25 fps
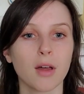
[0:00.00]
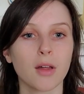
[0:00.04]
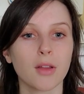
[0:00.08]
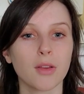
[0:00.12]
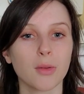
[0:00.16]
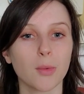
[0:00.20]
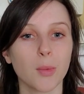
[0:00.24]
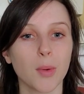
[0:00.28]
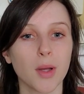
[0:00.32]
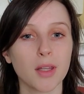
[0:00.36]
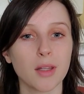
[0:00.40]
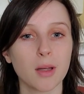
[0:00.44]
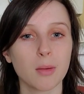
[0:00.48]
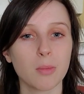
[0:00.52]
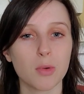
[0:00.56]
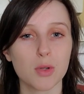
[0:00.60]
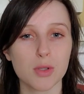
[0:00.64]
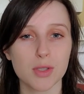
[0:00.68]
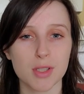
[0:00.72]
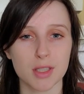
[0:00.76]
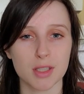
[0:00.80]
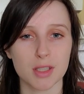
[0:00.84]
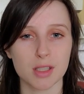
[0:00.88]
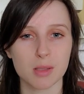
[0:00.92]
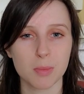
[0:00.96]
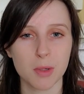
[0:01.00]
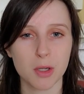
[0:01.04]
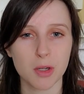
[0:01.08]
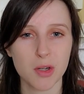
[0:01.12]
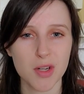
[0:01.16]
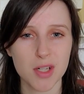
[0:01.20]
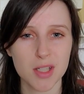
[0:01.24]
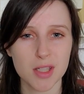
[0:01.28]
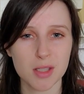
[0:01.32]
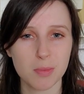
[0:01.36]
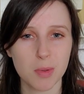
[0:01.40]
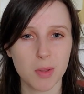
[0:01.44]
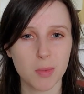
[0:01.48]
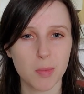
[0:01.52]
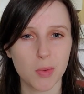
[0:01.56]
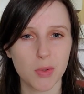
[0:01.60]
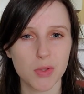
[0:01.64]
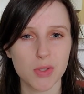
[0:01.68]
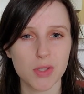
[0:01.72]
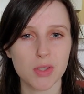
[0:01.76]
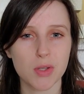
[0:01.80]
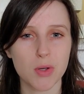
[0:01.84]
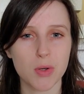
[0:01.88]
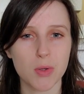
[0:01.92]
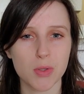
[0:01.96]
The way that most experienced people
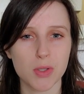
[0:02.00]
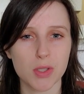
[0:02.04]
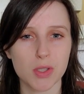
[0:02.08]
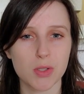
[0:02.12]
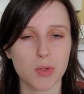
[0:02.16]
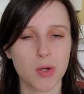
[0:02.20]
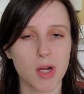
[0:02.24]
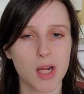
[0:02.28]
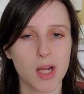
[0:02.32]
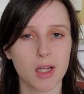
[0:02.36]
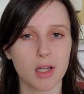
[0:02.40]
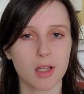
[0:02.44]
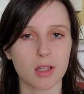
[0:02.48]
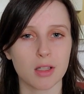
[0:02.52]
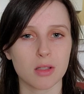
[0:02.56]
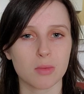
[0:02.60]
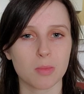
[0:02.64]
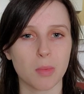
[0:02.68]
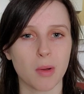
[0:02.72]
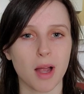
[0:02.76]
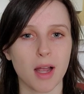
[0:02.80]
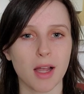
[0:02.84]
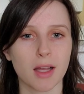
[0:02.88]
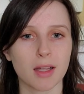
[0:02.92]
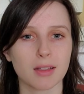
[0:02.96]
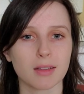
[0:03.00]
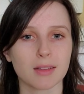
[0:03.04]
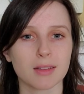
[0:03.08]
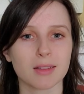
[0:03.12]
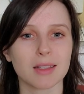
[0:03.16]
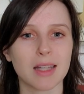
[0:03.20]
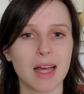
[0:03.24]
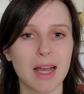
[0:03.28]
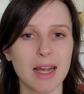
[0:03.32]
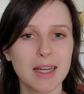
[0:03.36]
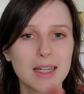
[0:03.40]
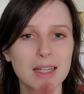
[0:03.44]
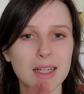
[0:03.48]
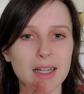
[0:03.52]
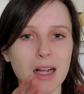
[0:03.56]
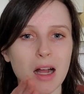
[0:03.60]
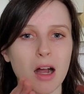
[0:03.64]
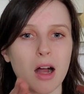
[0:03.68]
sew straight is by lining